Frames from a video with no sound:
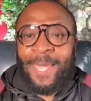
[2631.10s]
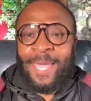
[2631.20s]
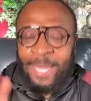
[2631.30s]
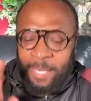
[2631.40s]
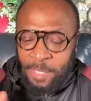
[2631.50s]

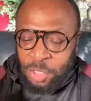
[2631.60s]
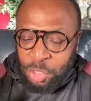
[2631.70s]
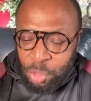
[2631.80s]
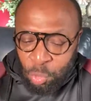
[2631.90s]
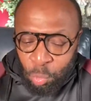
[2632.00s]
It is
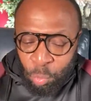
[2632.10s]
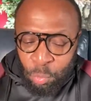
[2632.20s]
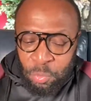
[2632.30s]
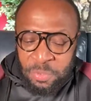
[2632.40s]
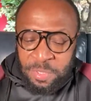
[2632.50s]

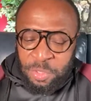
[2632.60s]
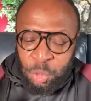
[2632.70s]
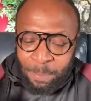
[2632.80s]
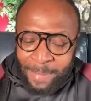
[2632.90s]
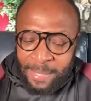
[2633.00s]
used
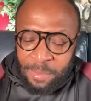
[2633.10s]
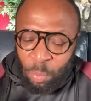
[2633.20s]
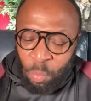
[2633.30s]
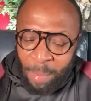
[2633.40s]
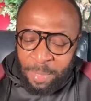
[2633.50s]
to make the
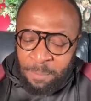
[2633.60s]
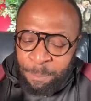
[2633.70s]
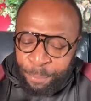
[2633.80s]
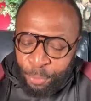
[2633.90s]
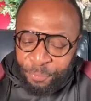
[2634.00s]
woman
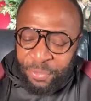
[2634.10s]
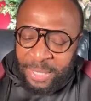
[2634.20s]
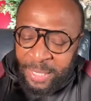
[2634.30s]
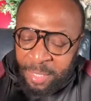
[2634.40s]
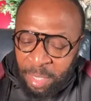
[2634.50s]

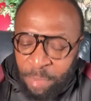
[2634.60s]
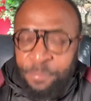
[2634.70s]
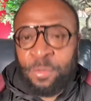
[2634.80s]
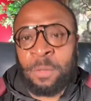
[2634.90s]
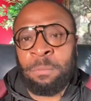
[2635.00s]
perfectly
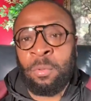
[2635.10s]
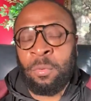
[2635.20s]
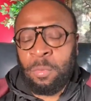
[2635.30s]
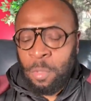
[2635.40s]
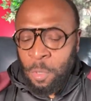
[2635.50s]

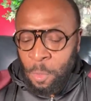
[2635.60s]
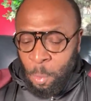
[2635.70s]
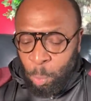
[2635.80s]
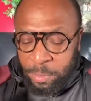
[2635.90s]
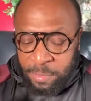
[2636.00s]
comfortable
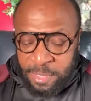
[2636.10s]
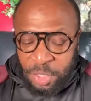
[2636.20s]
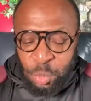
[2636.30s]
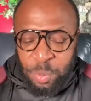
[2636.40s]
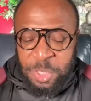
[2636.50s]
with
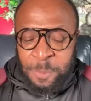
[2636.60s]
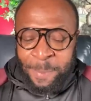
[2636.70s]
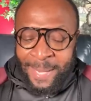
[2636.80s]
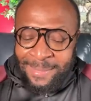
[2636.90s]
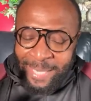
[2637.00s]

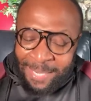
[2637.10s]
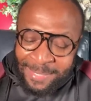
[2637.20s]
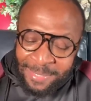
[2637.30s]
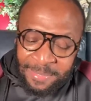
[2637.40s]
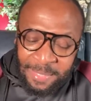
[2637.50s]
disrespect
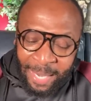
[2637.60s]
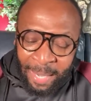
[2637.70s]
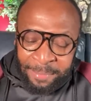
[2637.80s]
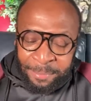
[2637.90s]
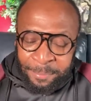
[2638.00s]
and
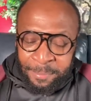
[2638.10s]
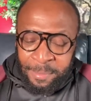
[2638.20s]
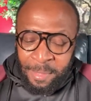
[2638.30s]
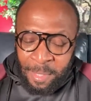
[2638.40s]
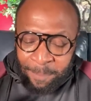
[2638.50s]
dishonor
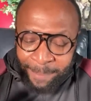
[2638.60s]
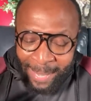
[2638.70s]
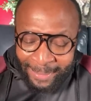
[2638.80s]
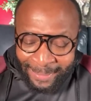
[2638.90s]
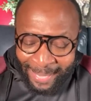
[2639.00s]

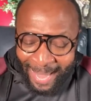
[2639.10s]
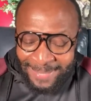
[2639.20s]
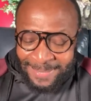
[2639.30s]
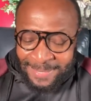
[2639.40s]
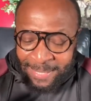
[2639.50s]
by
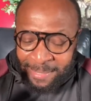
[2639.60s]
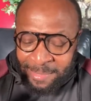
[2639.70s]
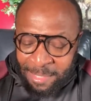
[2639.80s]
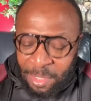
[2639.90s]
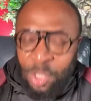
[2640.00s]
casting
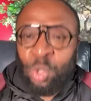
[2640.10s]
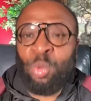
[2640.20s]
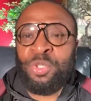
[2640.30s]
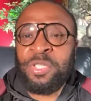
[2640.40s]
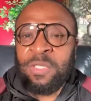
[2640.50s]
the
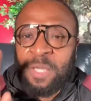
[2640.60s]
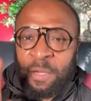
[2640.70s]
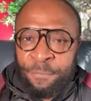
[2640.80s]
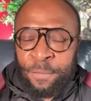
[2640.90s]
illusion of